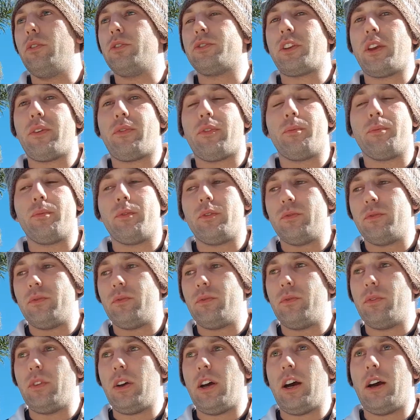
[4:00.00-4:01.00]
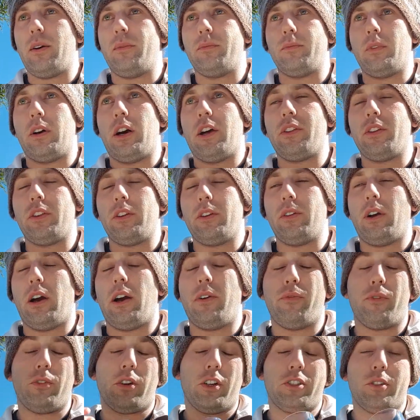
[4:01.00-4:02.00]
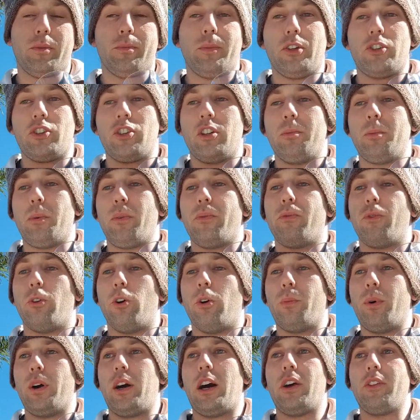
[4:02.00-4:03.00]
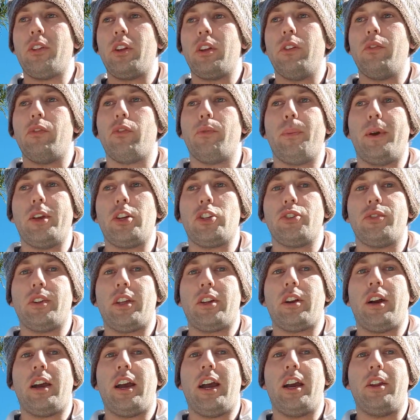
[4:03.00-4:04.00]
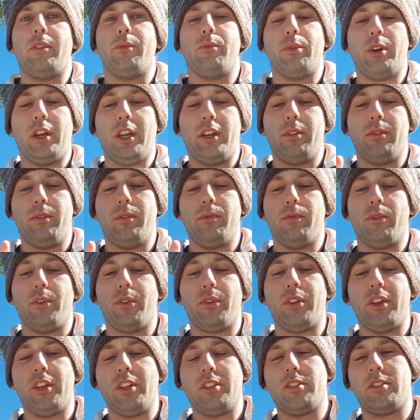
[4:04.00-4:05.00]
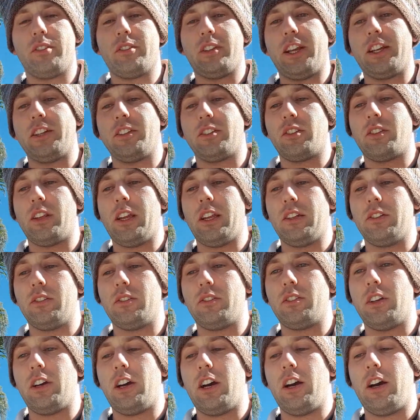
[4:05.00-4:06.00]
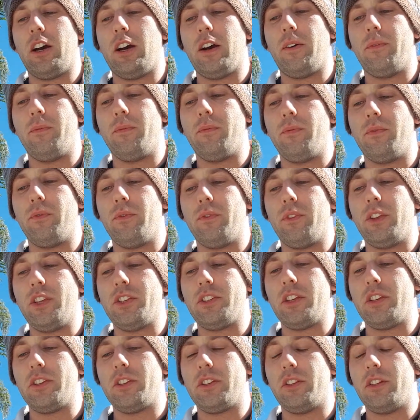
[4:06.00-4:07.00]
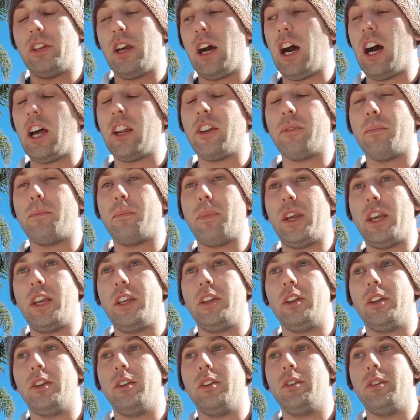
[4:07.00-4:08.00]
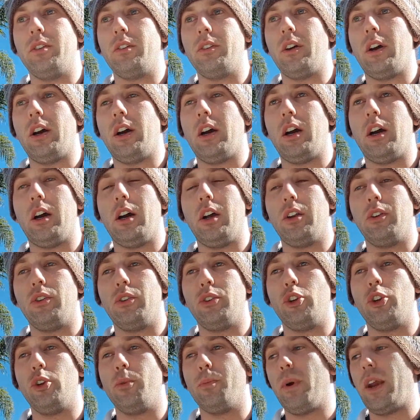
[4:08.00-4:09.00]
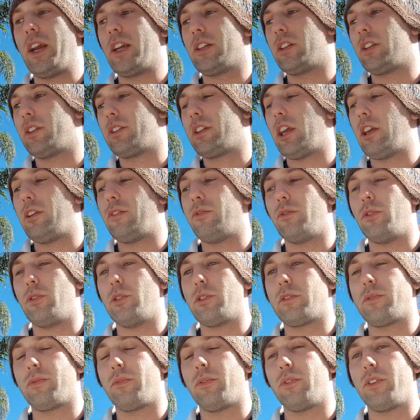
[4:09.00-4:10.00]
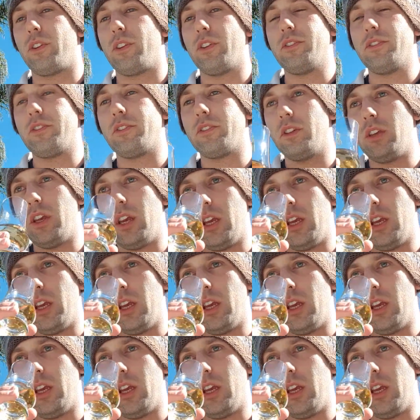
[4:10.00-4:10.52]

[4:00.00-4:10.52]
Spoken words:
say, from I forgot to mention it before, but other information that I had read for this states that this is an unpeated new make that they've used for this.